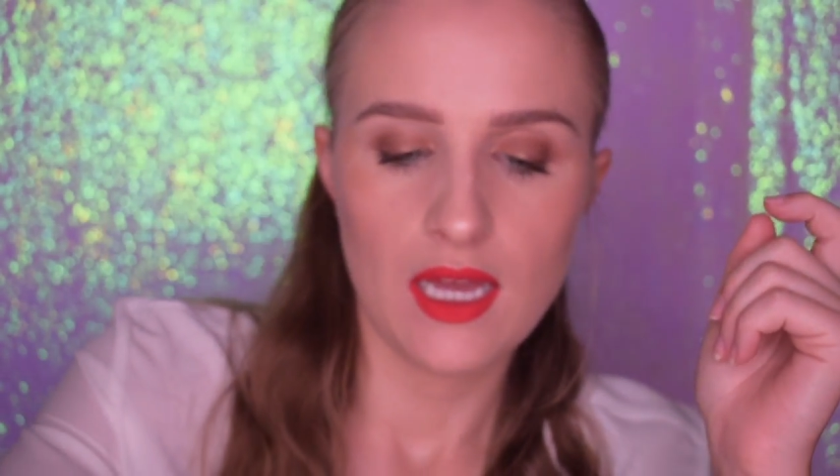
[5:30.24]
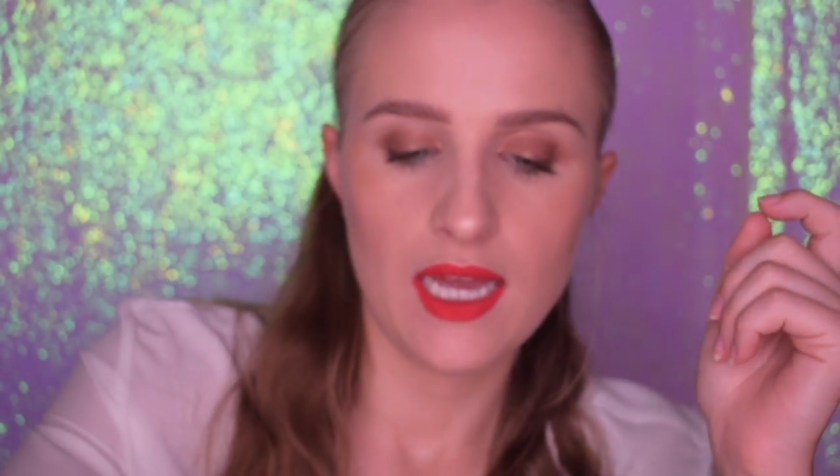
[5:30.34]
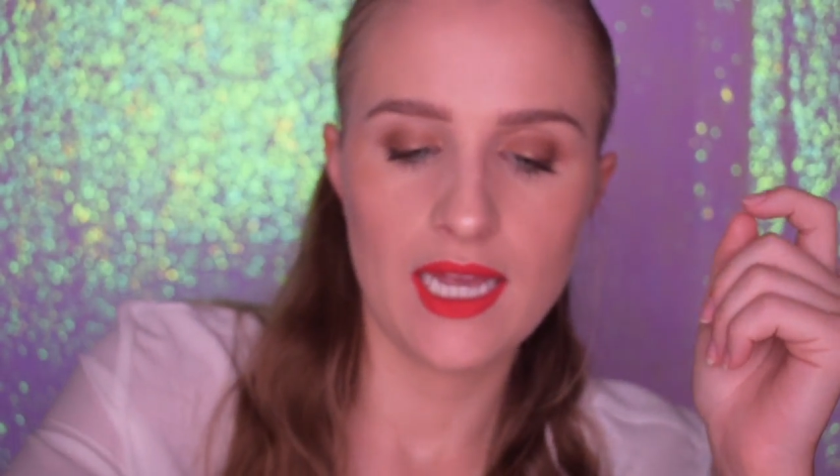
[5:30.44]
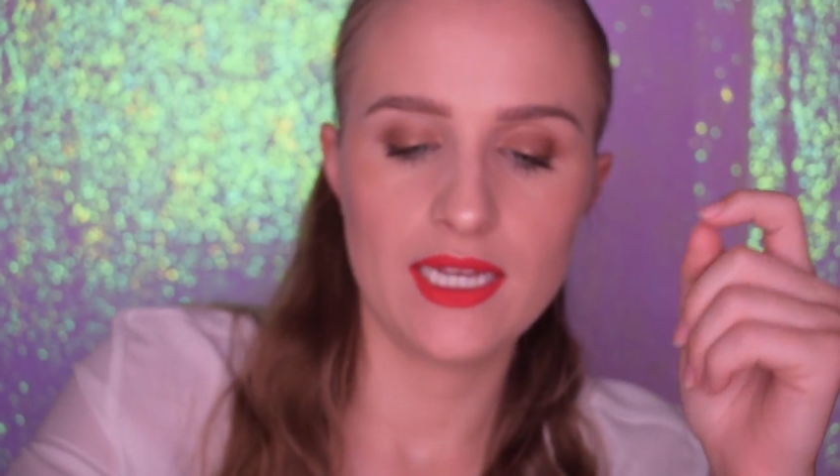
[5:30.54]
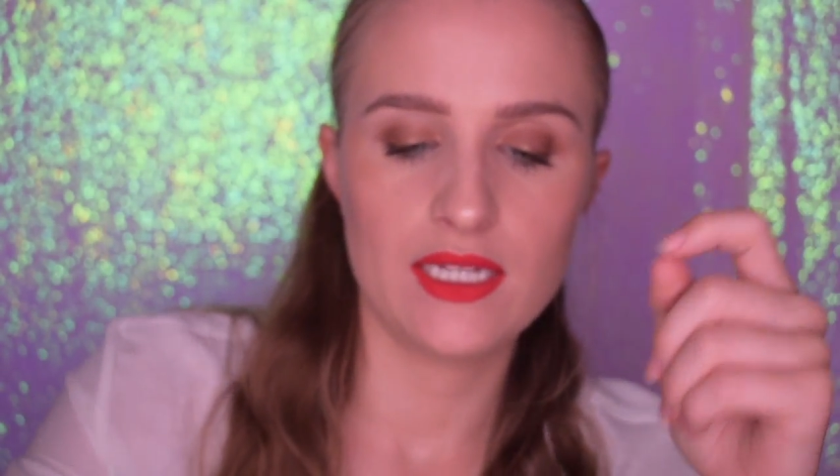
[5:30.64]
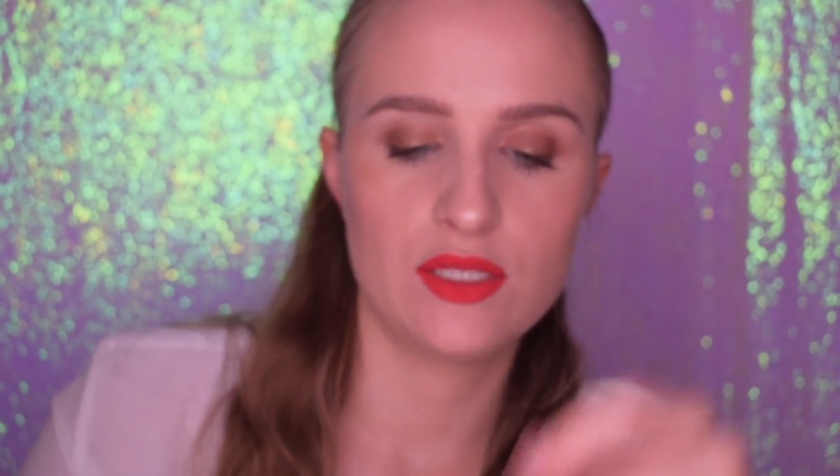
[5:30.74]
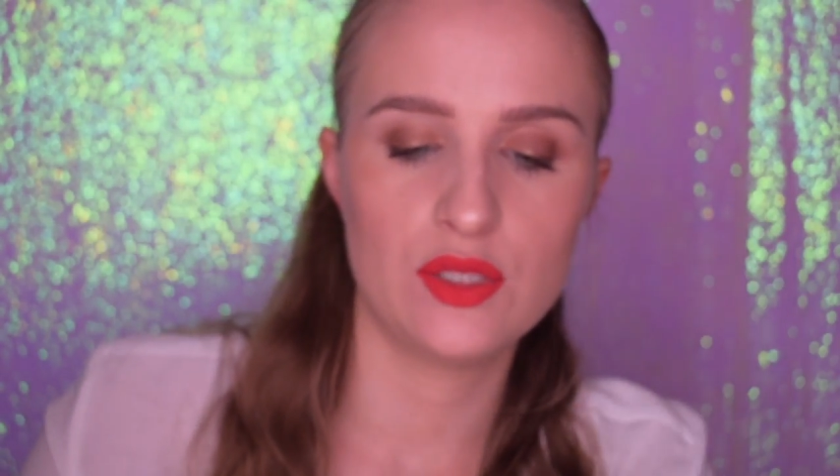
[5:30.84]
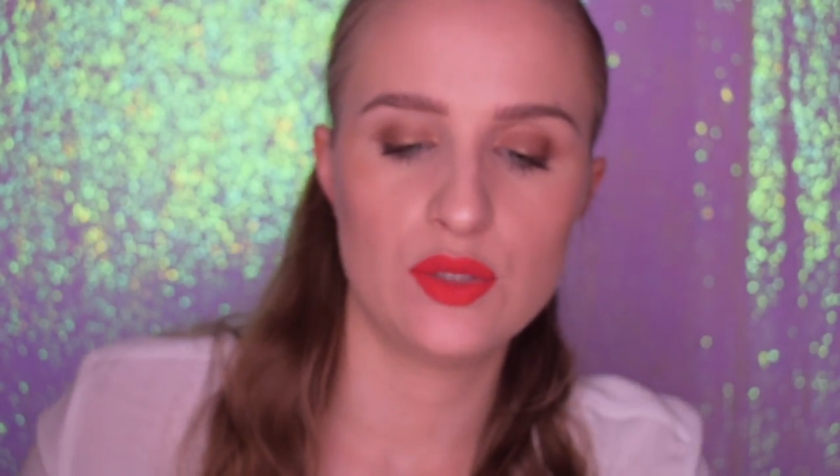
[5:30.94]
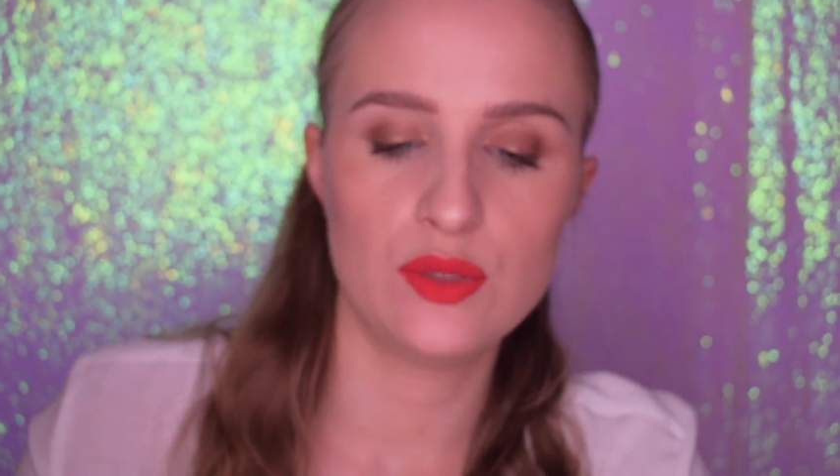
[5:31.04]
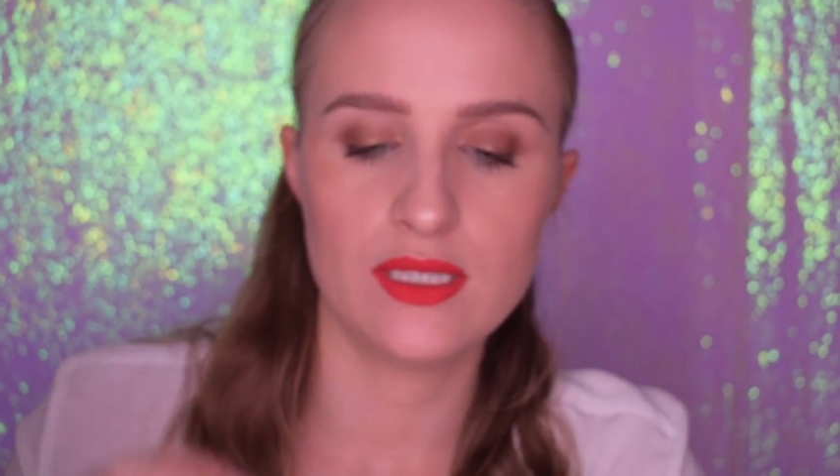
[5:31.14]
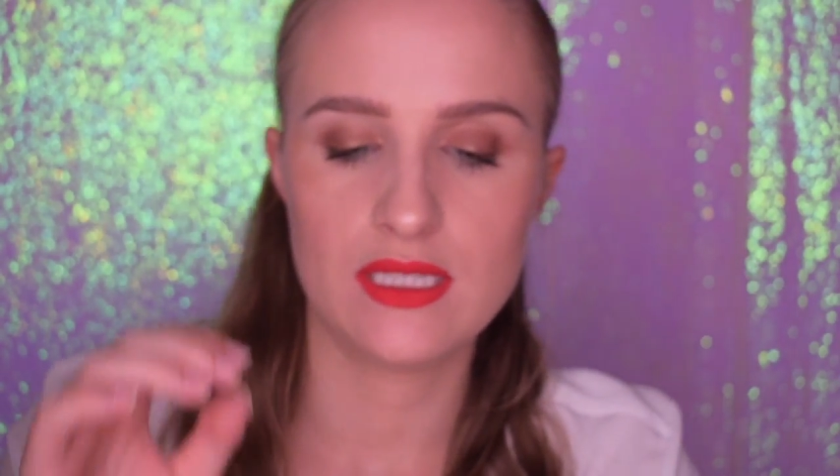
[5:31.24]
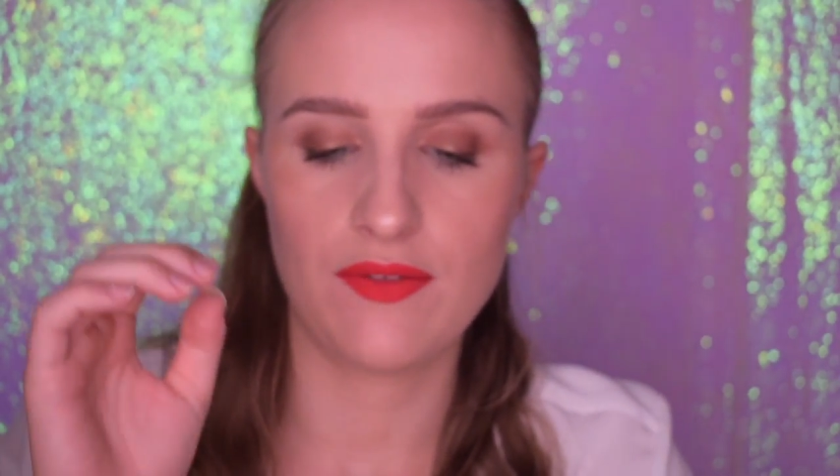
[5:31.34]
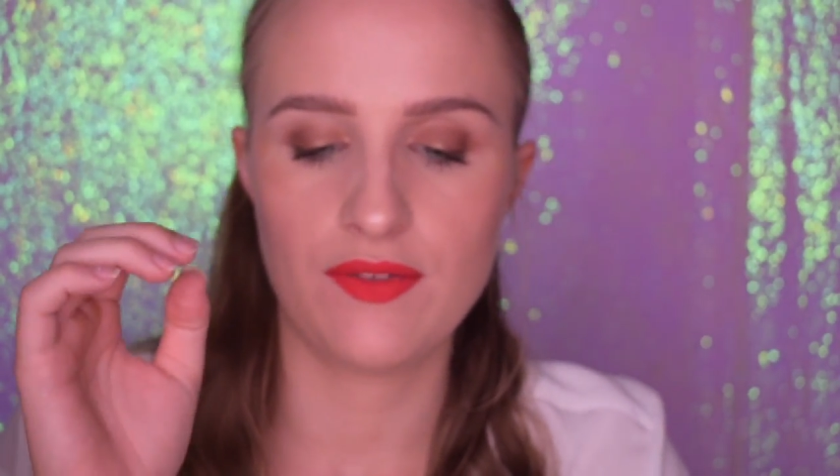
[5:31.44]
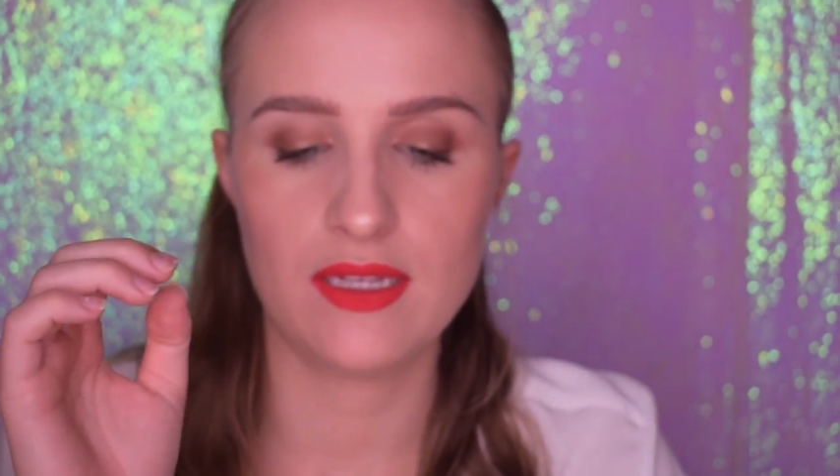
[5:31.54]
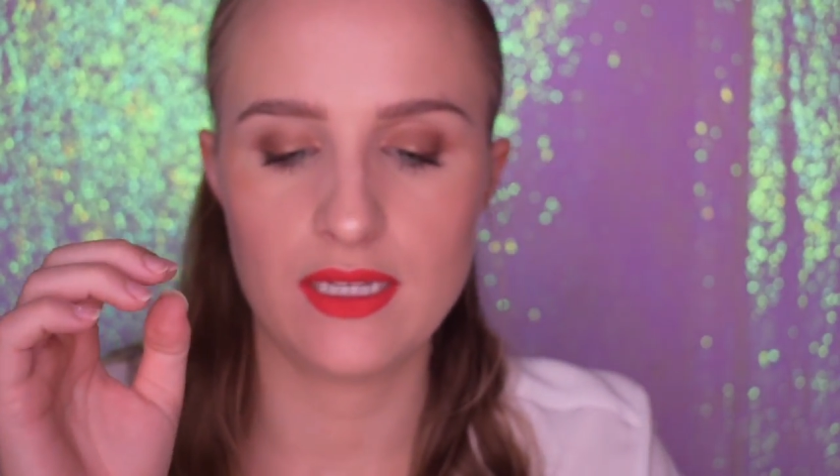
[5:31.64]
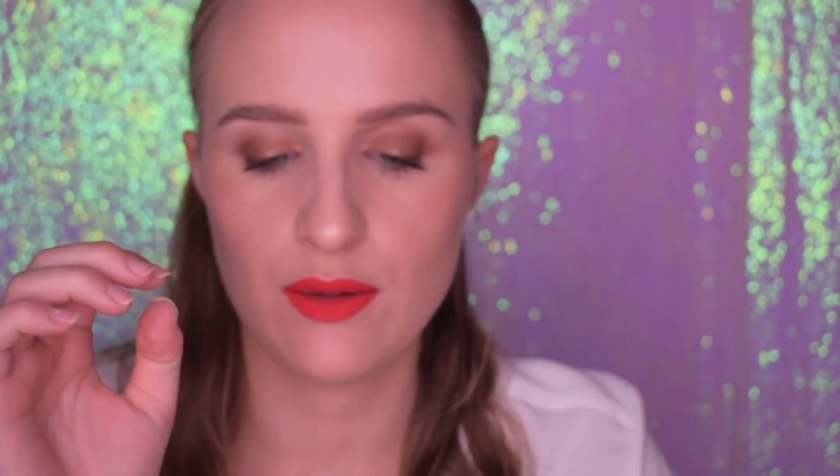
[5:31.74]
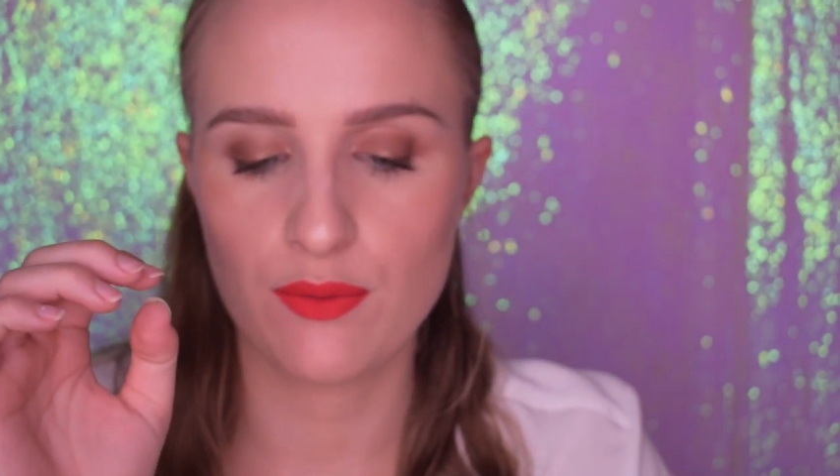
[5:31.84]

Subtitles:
I do definitely